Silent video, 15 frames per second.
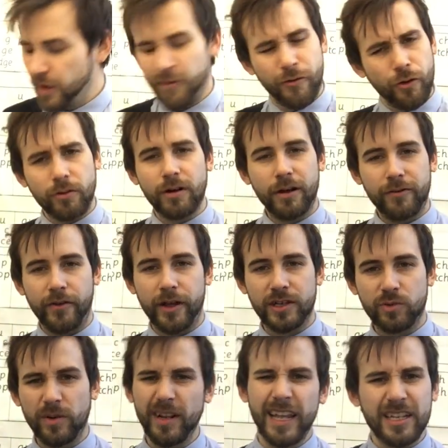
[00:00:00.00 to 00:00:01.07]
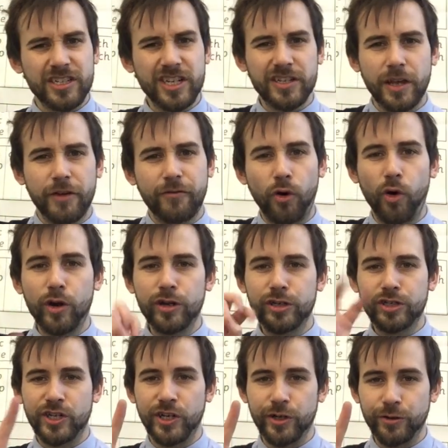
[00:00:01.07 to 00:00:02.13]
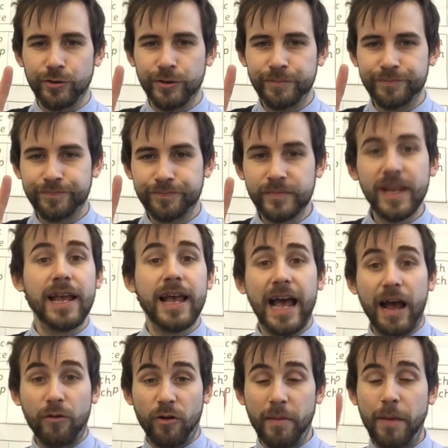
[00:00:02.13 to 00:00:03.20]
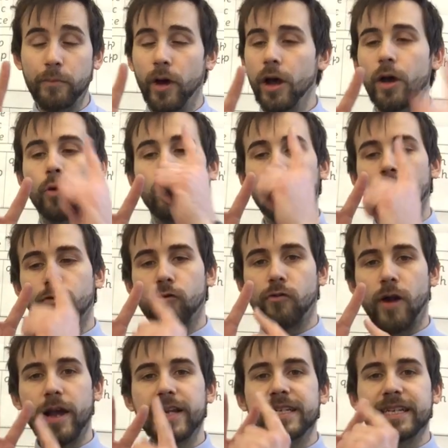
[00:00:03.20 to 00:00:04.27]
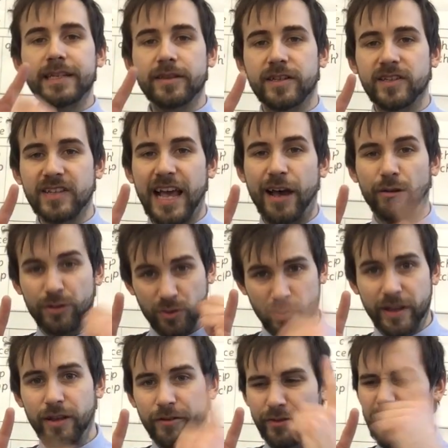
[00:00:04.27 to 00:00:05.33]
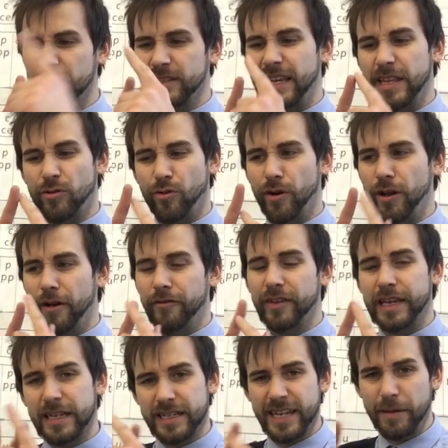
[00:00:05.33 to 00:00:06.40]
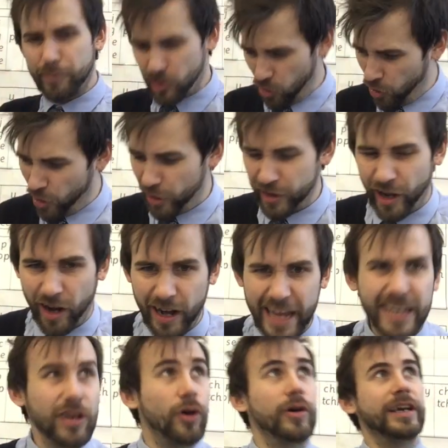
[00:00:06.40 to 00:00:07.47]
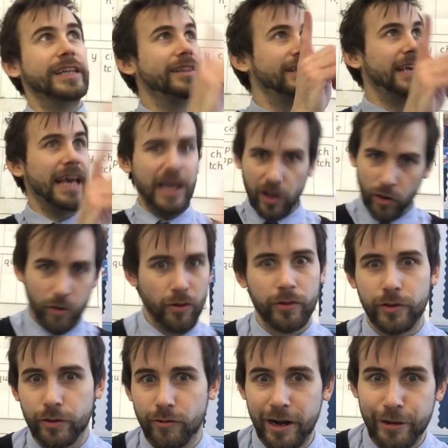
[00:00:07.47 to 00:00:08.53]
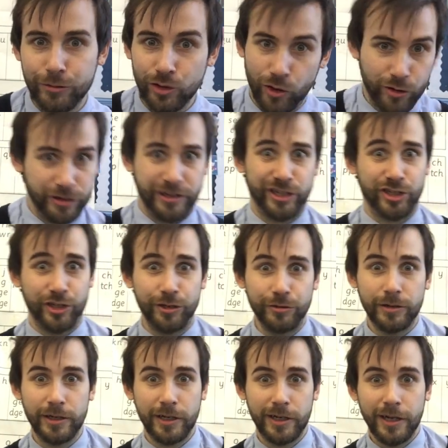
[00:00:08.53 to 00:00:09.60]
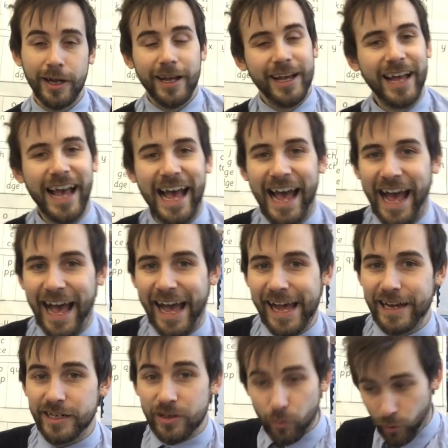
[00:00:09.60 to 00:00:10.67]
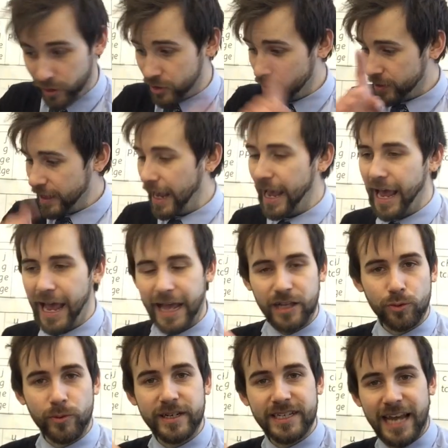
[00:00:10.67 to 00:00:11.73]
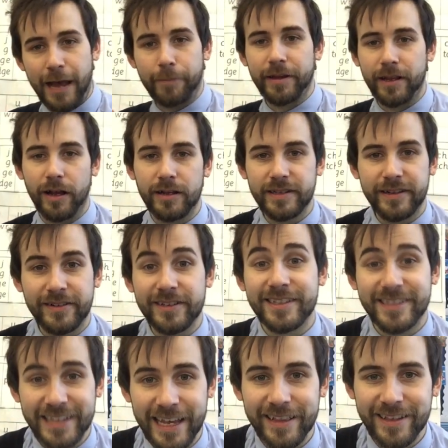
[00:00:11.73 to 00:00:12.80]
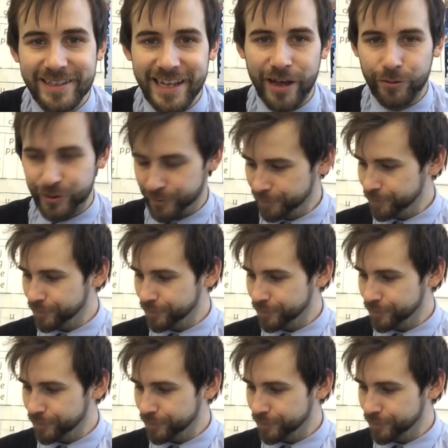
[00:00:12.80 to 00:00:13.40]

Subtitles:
for our first one, let's just go for 2. And remember, we're writing the sounds with our fingers, either on our fingertips or on our leg or in the air or on the ground or on your shoe. And we're doing that as we're tapping our fingers saying the sound.